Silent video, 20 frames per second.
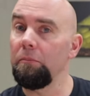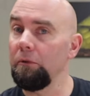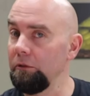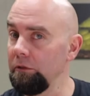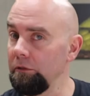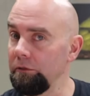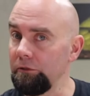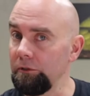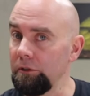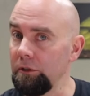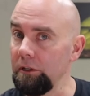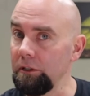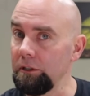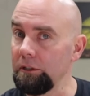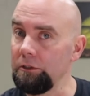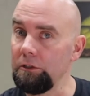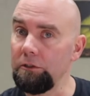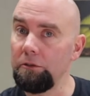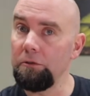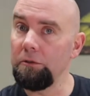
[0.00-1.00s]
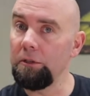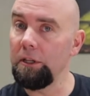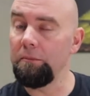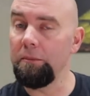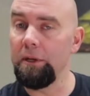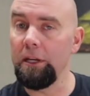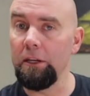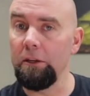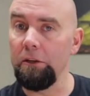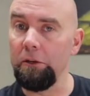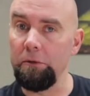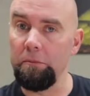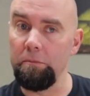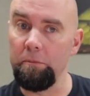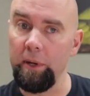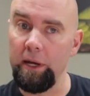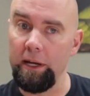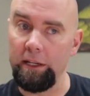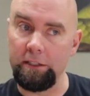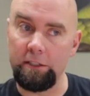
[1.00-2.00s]
bullfrogs, do they make
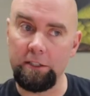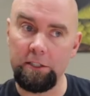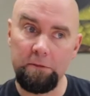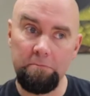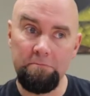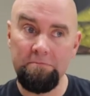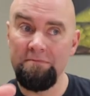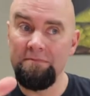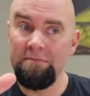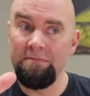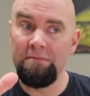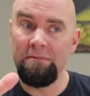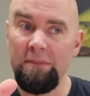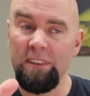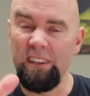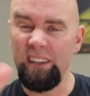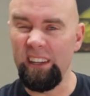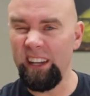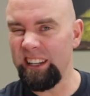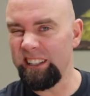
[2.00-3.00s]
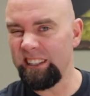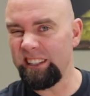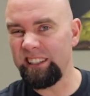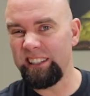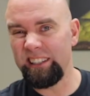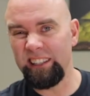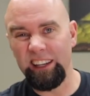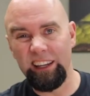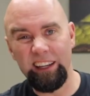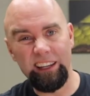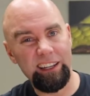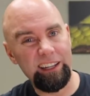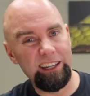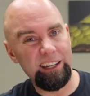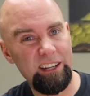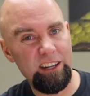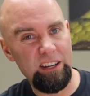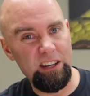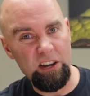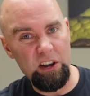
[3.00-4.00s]
good pets? Yes
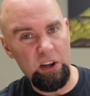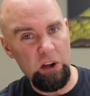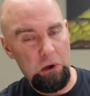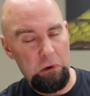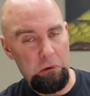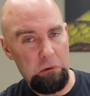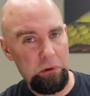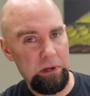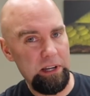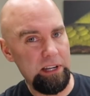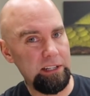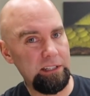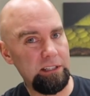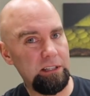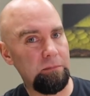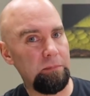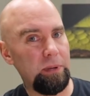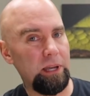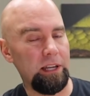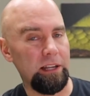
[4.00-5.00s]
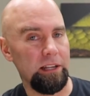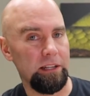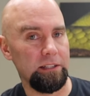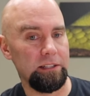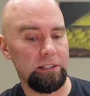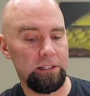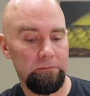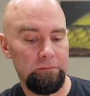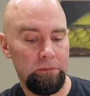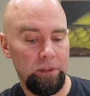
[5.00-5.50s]
and no, it depends.